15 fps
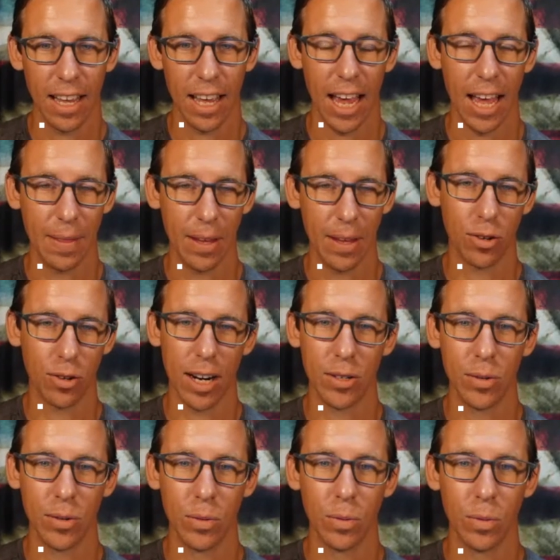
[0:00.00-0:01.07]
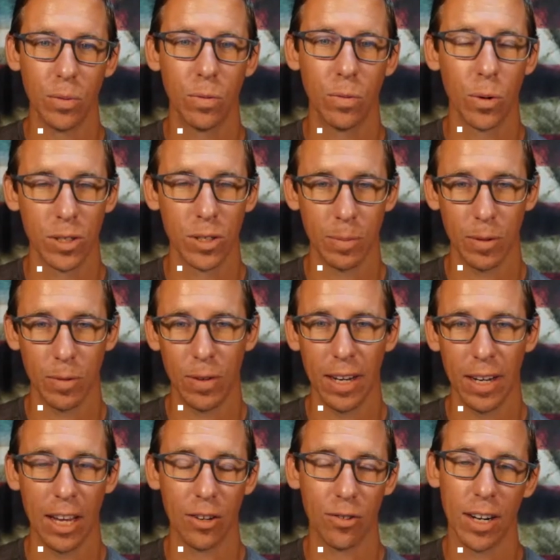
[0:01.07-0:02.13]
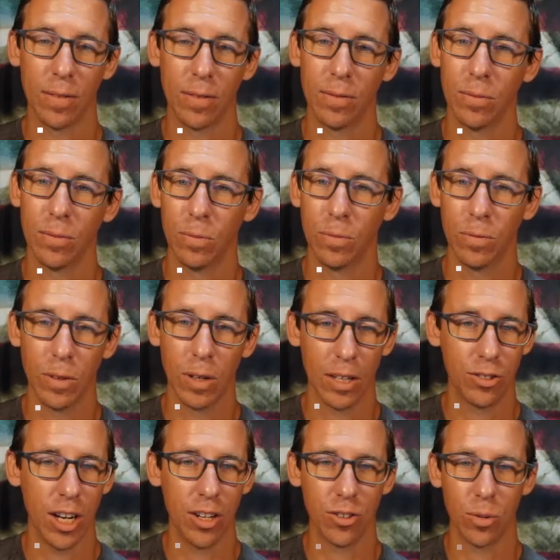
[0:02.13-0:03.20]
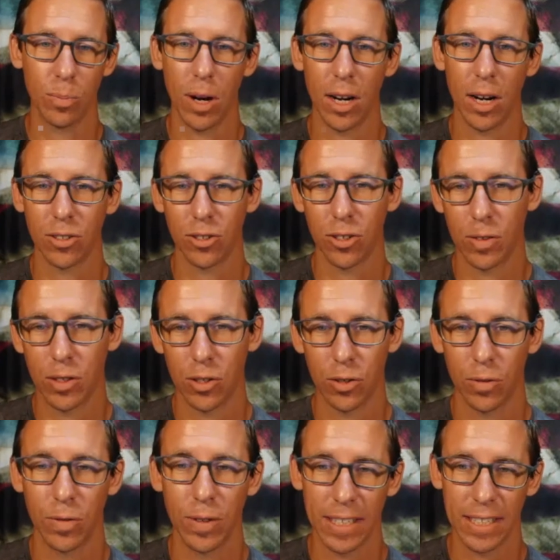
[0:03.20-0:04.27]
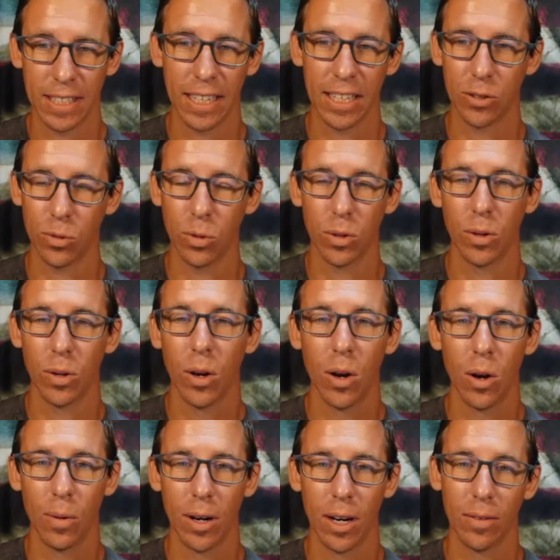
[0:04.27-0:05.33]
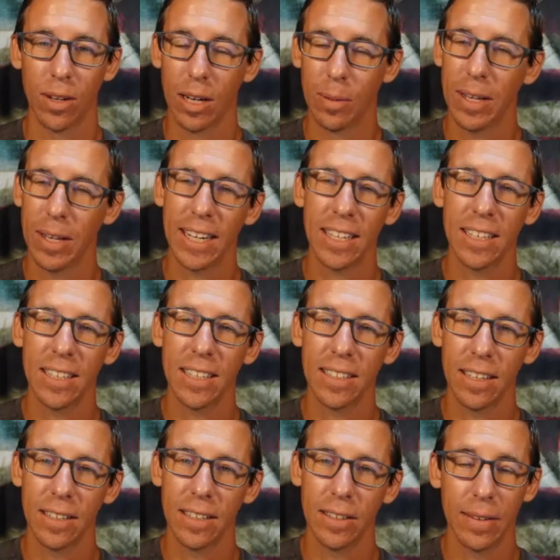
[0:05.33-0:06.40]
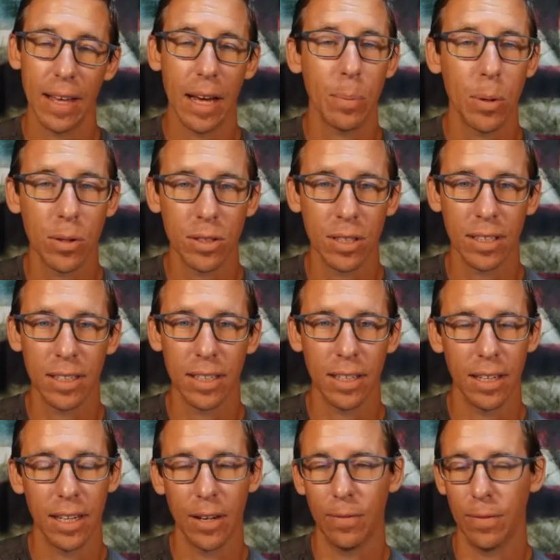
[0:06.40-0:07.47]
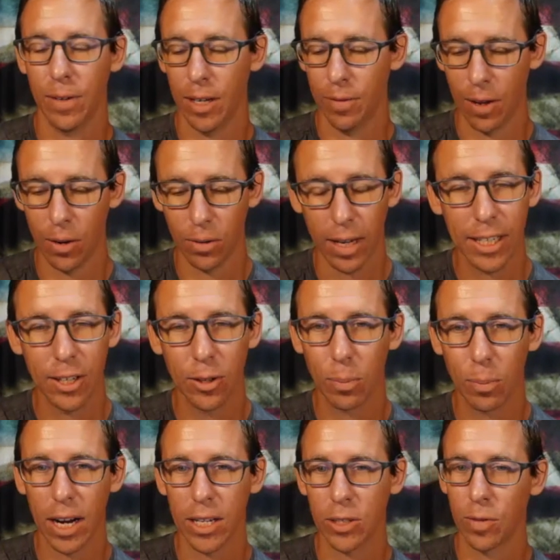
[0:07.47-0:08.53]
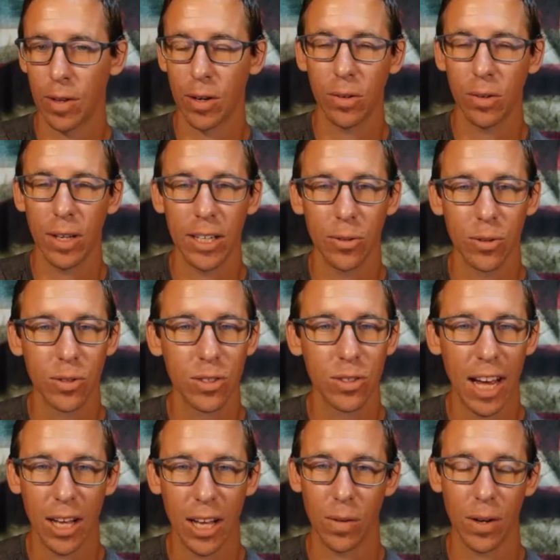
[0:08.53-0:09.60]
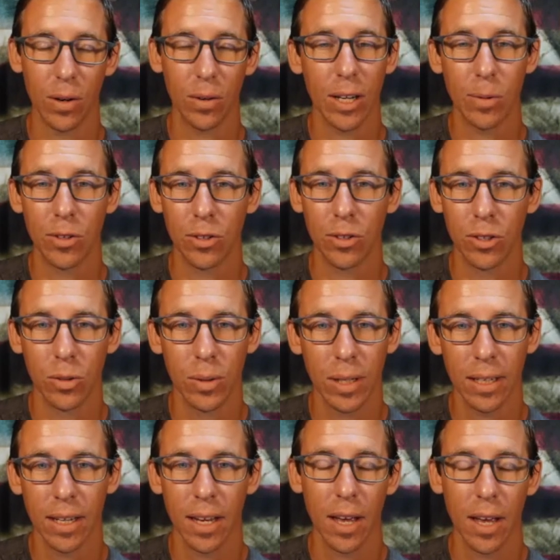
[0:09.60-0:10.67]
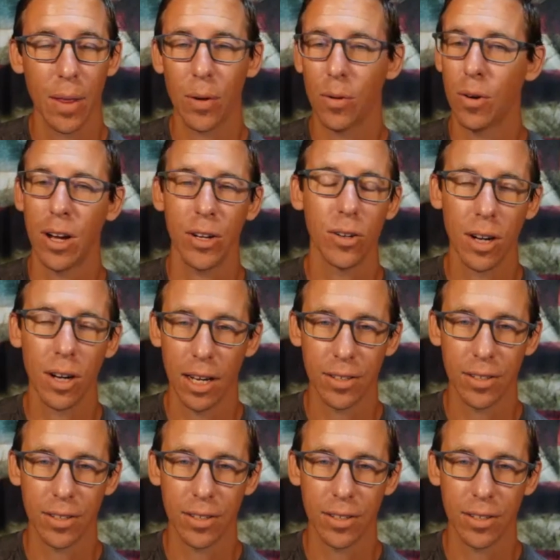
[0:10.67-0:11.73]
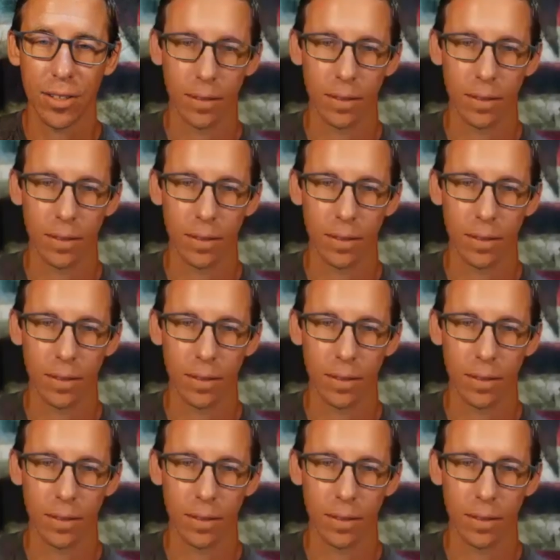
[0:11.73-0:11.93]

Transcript: and they try to force them to fit and try to f- change their products and services or fix things or whatever. And I'm like, that person, if if they don't like your price, or they don't like your style, or they don't like what you're doing, they're not your customer.